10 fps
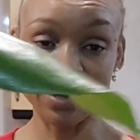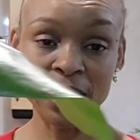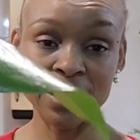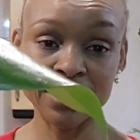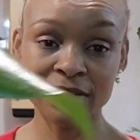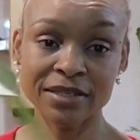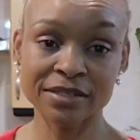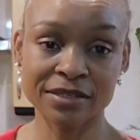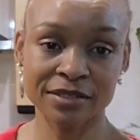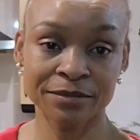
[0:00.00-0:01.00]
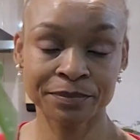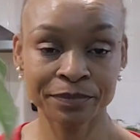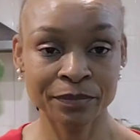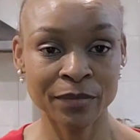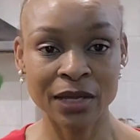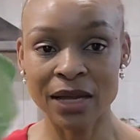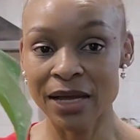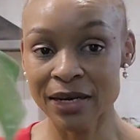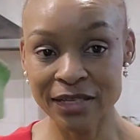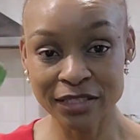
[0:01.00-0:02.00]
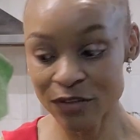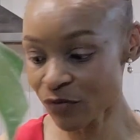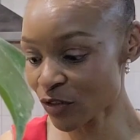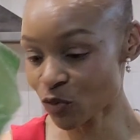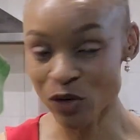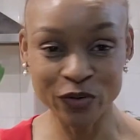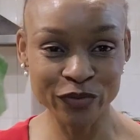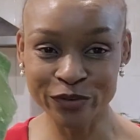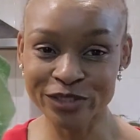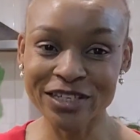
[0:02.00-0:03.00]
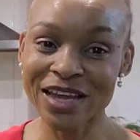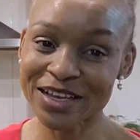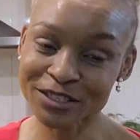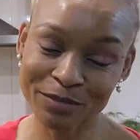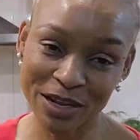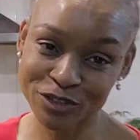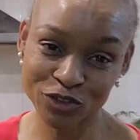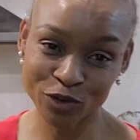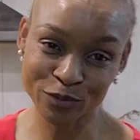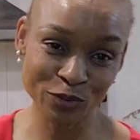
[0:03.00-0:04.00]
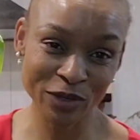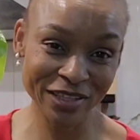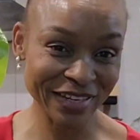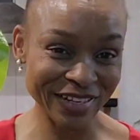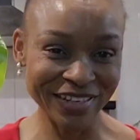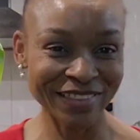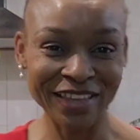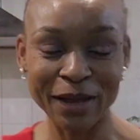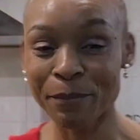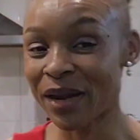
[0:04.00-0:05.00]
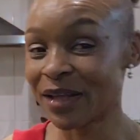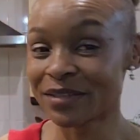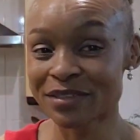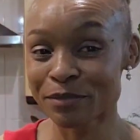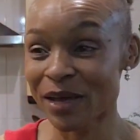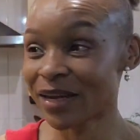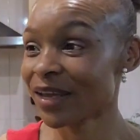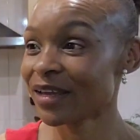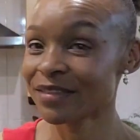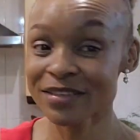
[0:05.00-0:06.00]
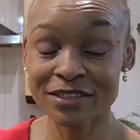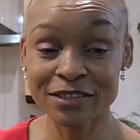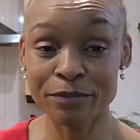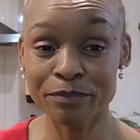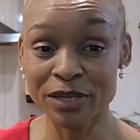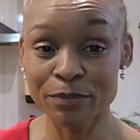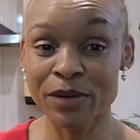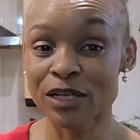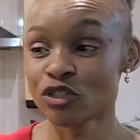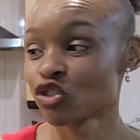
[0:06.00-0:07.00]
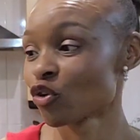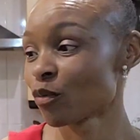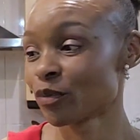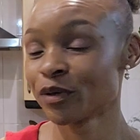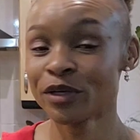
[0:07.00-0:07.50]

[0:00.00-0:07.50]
are like this, unless if it's one of those nice plant shops where they clean their plants. But hey, this is a big plant shop.